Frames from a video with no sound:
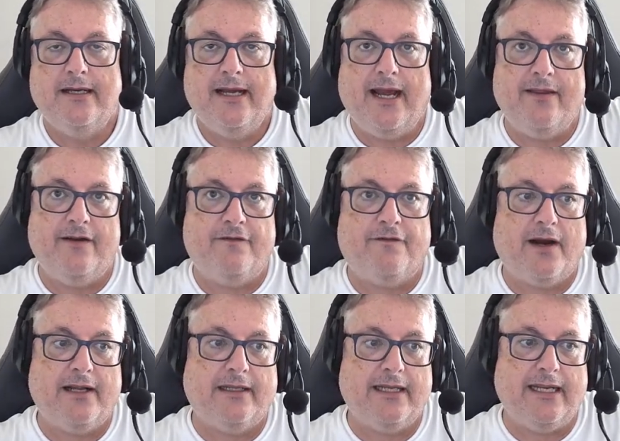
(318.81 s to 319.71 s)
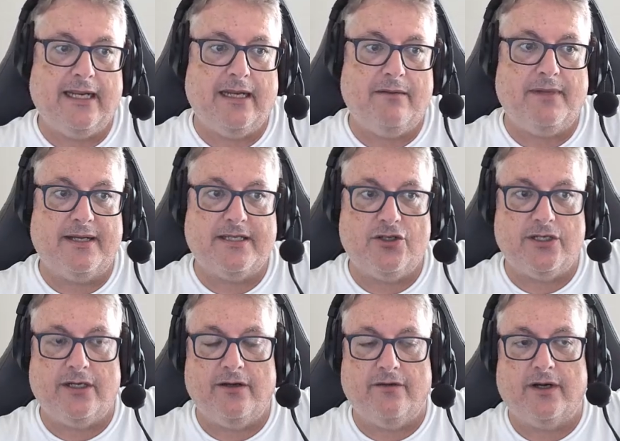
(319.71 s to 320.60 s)
And then finally in
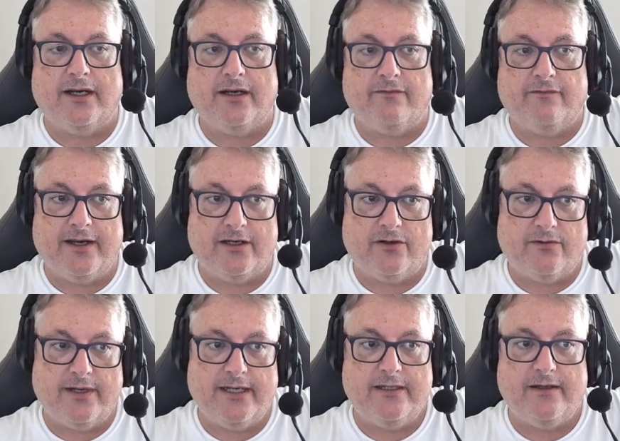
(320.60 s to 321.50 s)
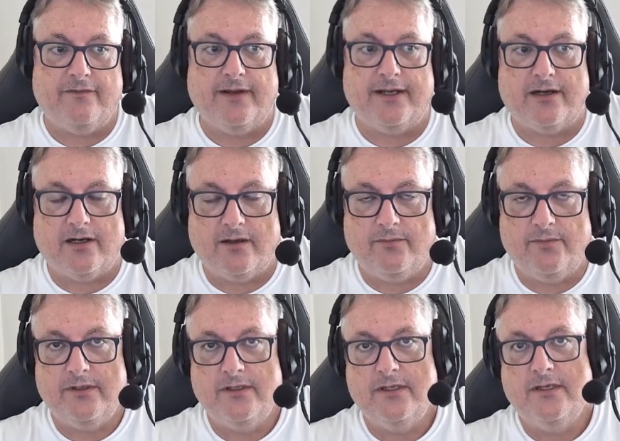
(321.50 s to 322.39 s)
messaging, you've got event grid, event hub,